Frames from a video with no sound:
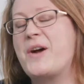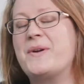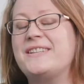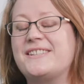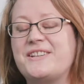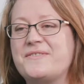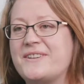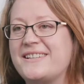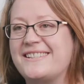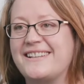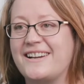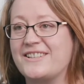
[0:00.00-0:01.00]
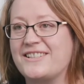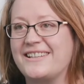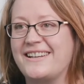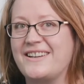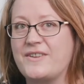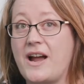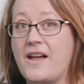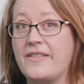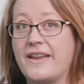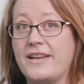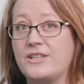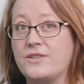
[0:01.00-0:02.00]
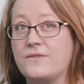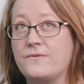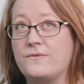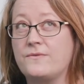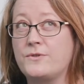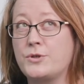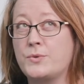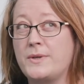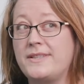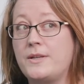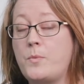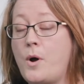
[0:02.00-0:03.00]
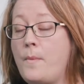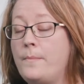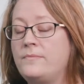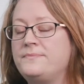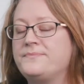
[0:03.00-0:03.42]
I went to university actually at the age of 21.